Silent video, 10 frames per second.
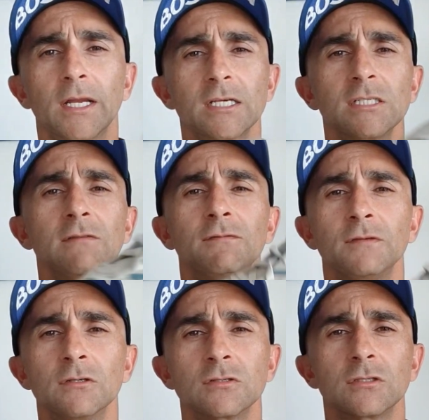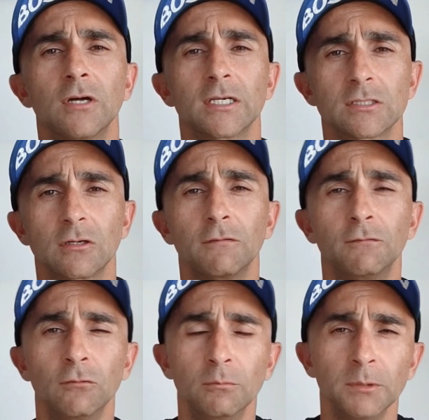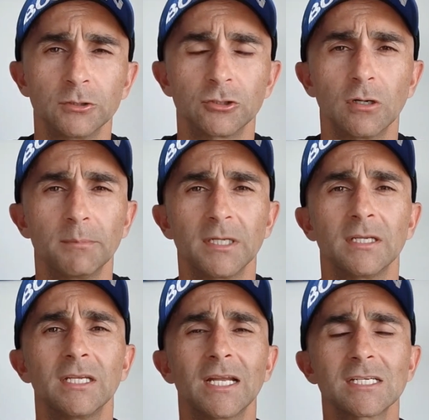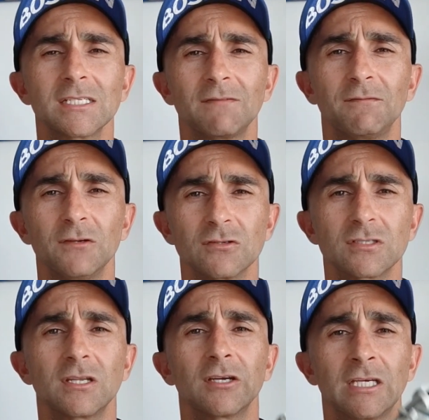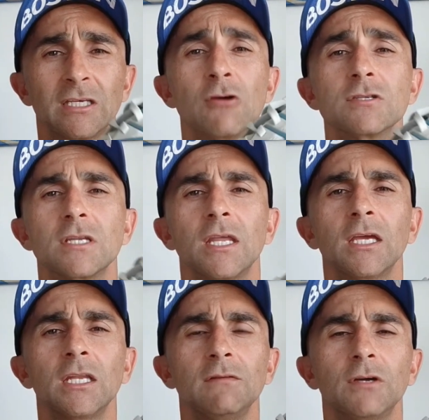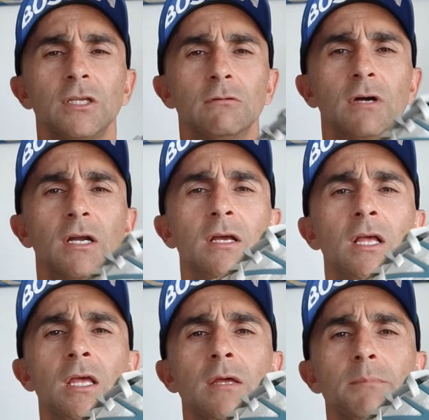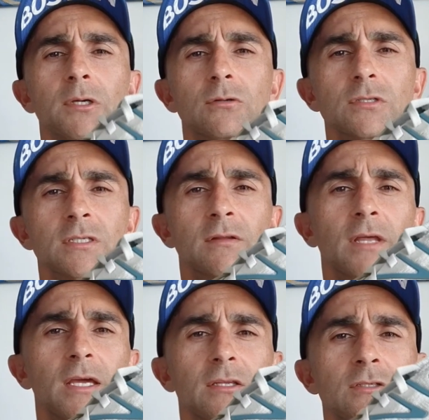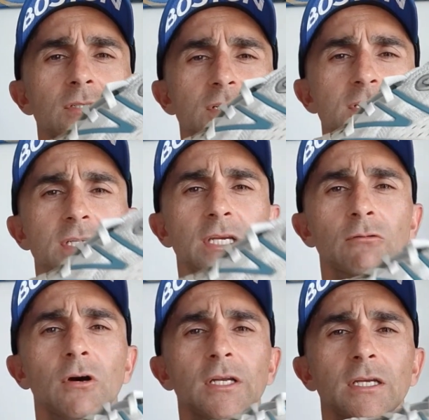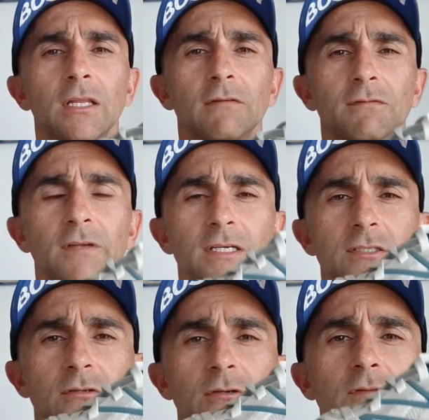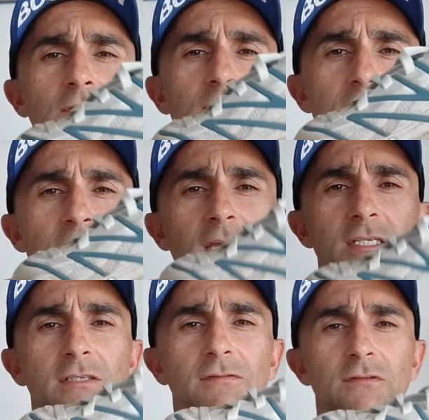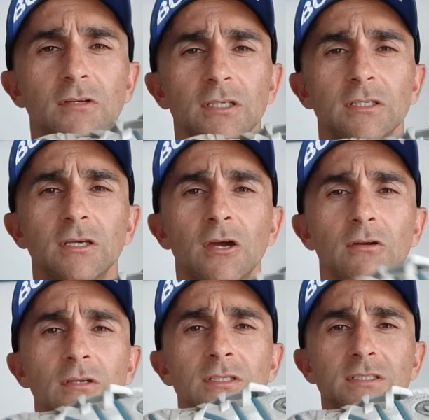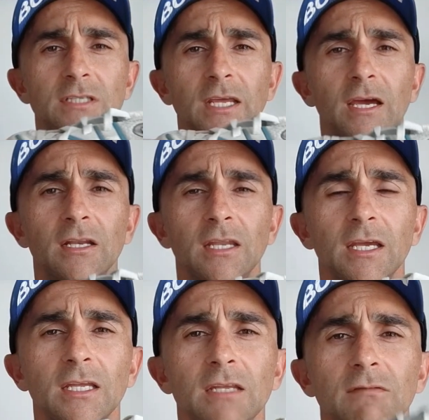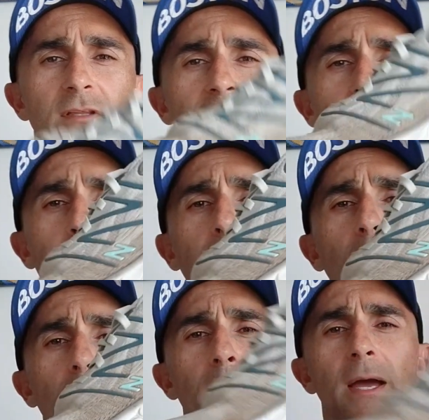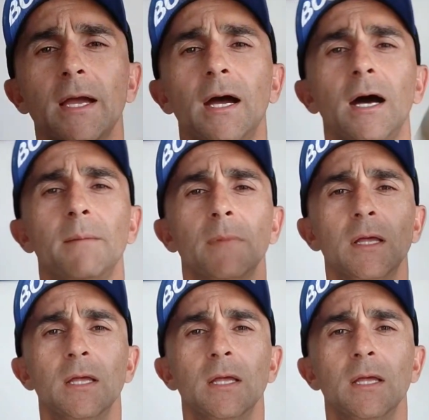it actually feels like it's got a 4mm drop, but it actually feels like it goes negative when you run, because that you just sink right into that flex groove, and so you actually feel like you go down negative and then pop back up.